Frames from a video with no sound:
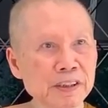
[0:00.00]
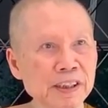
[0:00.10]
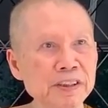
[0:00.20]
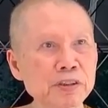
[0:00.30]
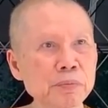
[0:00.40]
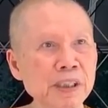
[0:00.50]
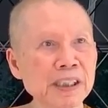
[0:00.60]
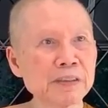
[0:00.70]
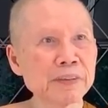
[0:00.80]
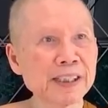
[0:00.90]
is to
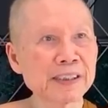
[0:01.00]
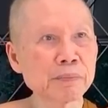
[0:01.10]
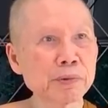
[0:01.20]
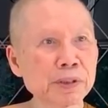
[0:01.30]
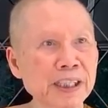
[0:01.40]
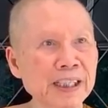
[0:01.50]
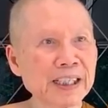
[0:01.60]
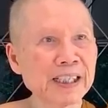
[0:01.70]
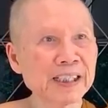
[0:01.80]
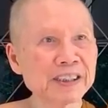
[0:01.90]
believe that the Buddha
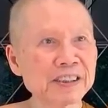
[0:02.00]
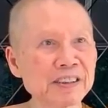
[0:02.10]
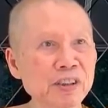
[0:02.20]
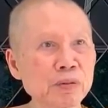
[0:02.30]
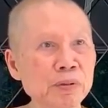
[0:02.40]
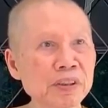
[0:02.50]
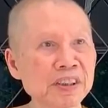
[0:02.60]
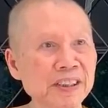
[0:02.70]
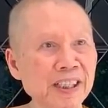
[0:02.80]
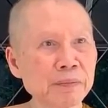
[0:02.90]
and his noble
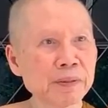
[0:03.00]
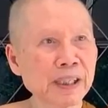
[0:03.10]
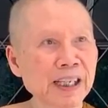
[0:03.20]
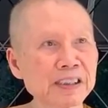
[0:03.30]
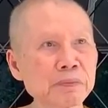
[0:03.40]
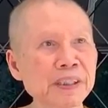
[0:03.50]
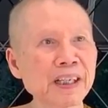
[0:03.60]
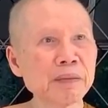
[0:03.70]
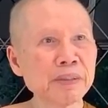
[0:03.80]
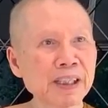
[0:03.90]
disciple has
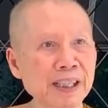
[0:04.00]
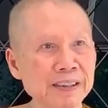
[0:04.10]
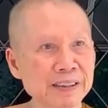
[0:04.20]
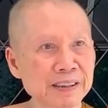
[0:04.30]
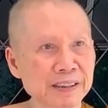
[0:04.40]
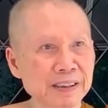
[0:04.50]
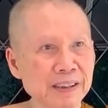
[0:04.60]
become enlightened.